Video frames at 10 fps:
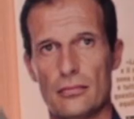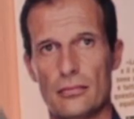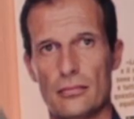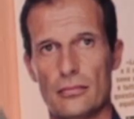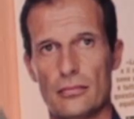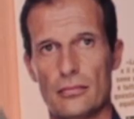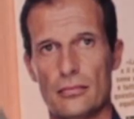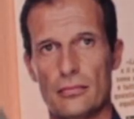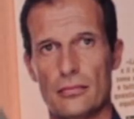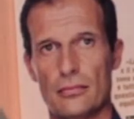
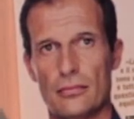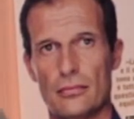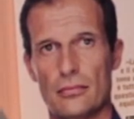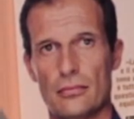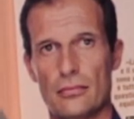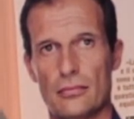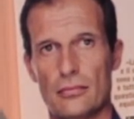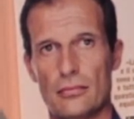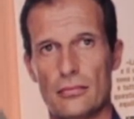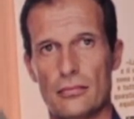
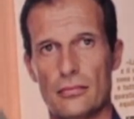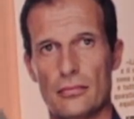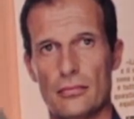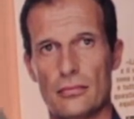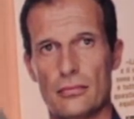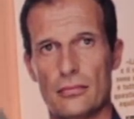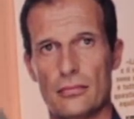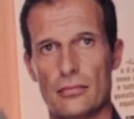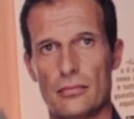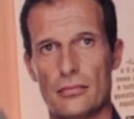
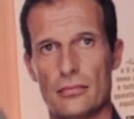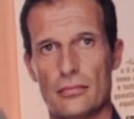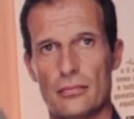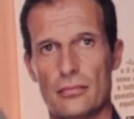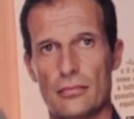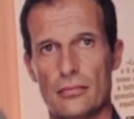(not speaking)